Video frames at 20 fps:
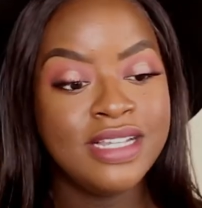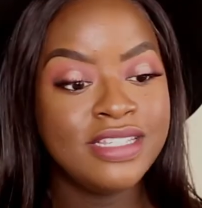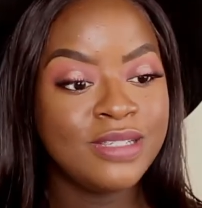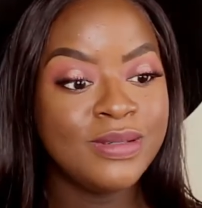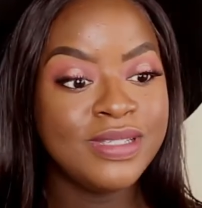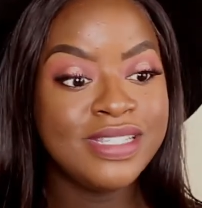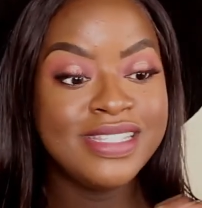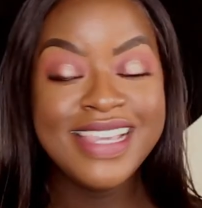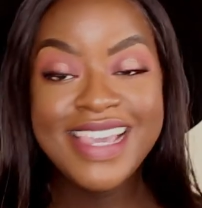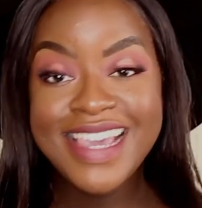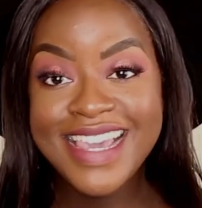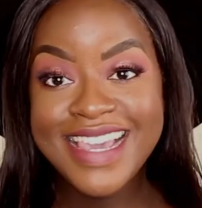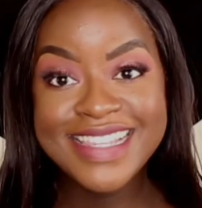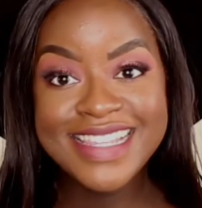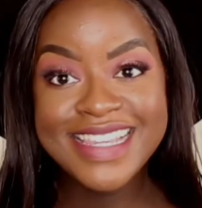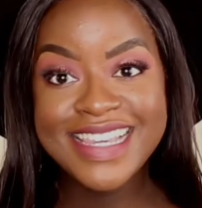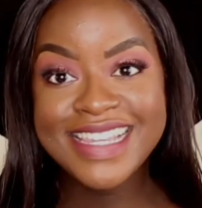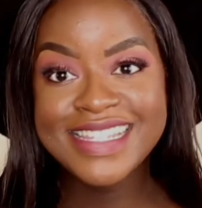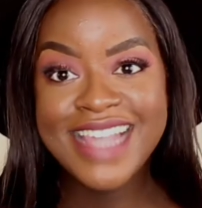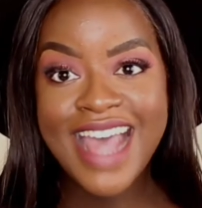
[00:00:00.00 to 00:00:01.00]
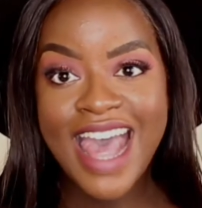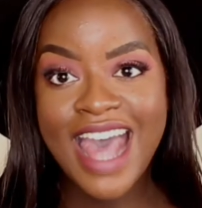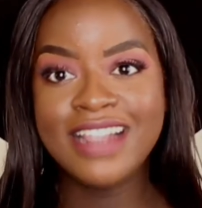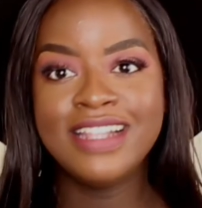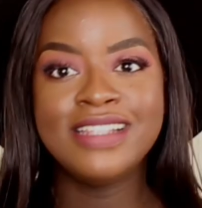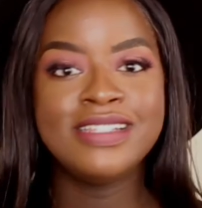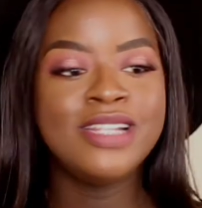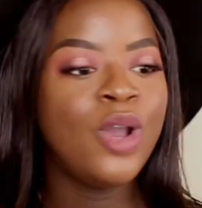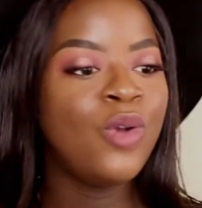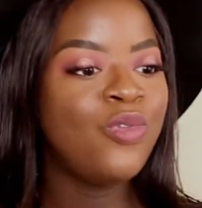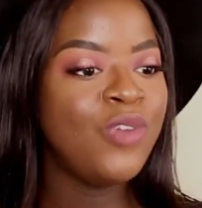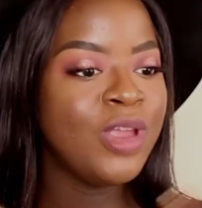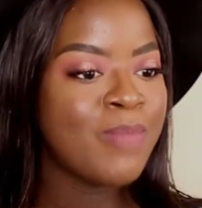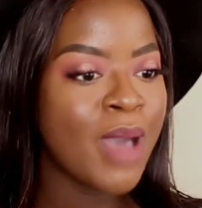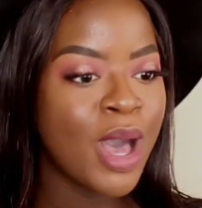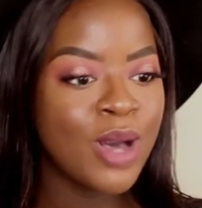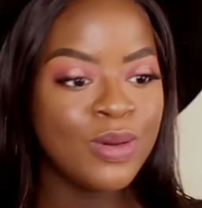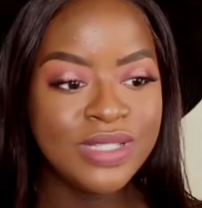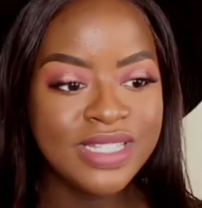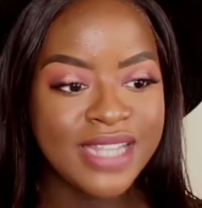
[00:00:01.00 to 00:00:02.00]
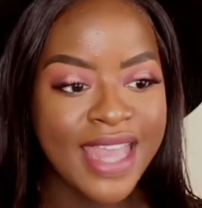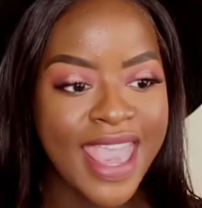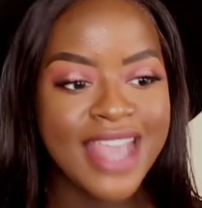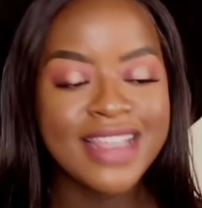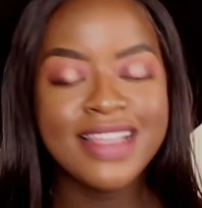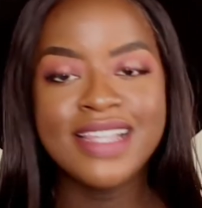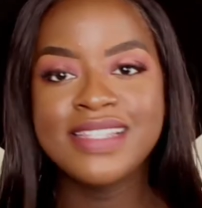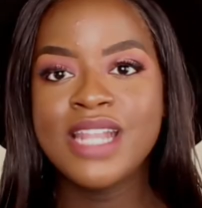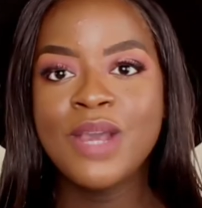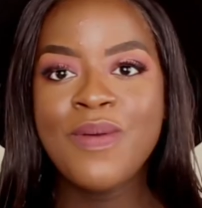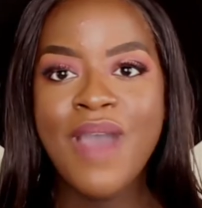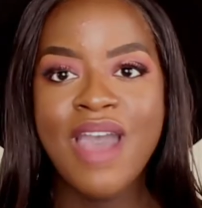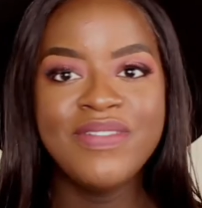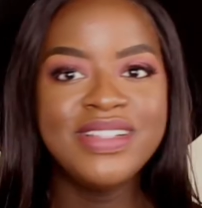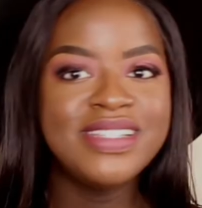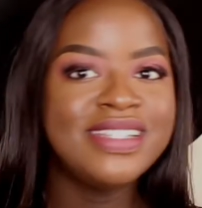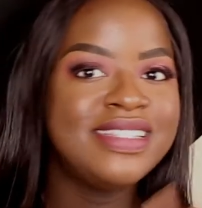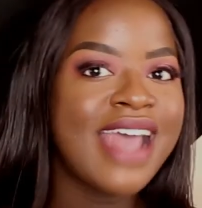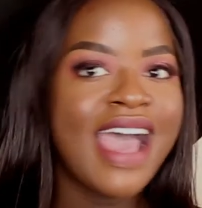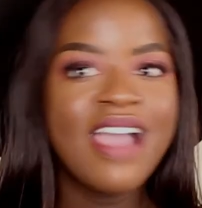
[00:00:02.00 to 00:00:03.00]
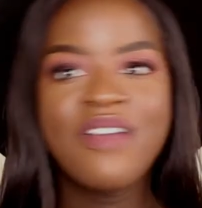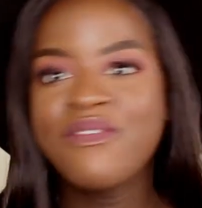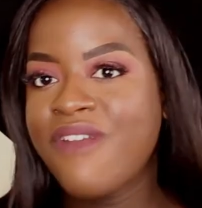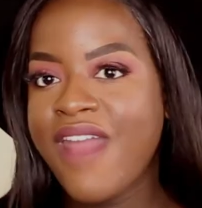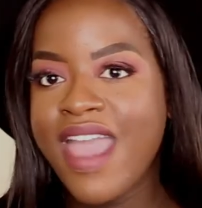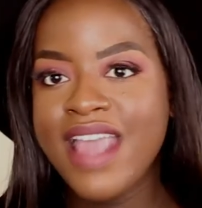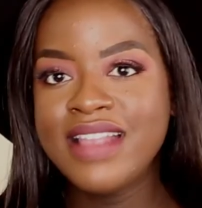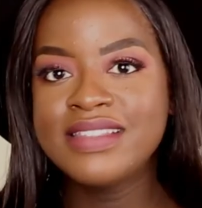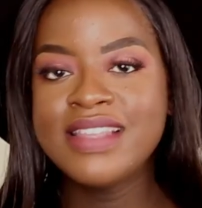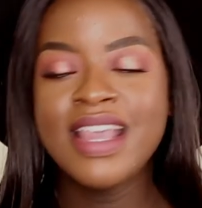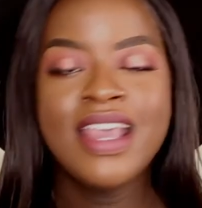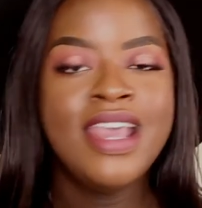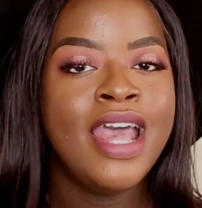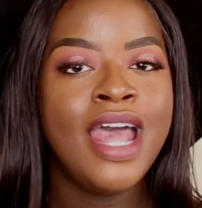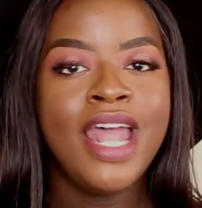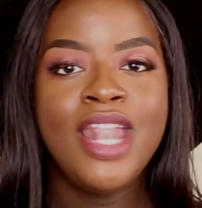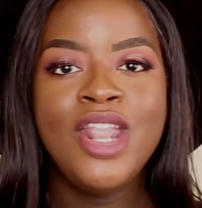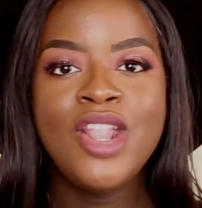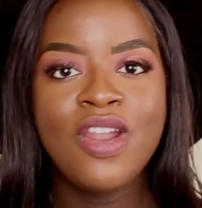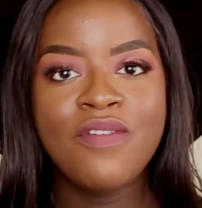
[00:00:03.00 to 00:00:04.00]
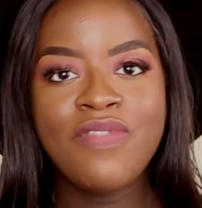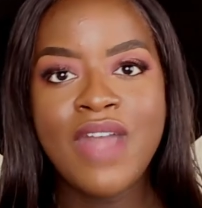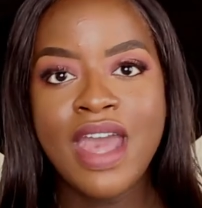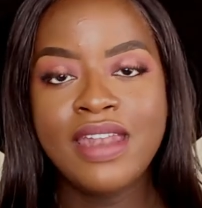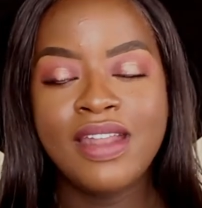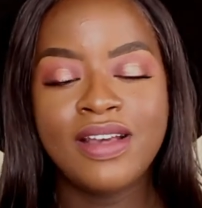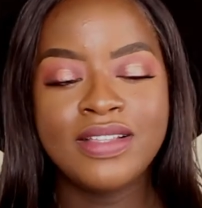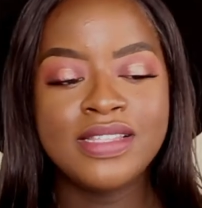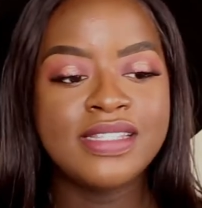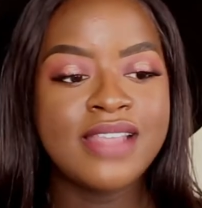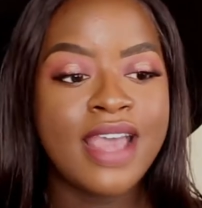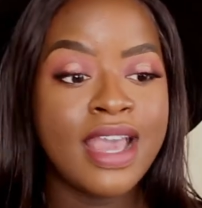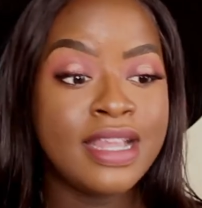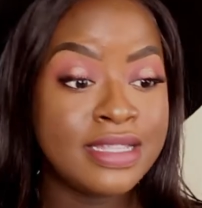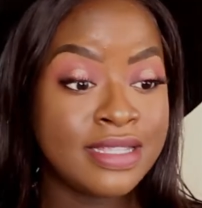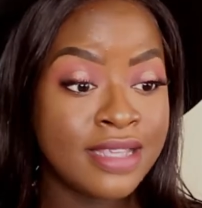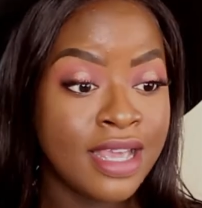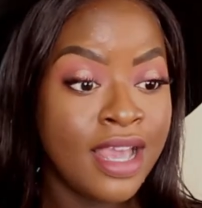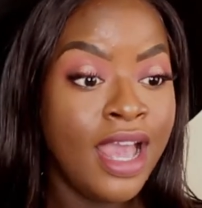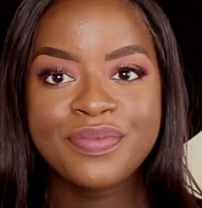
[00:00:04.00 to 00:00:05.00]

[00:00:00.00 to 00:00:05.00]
So it's as easy as that. There's no reposting, there's no having to tag friends, none of that nonsense.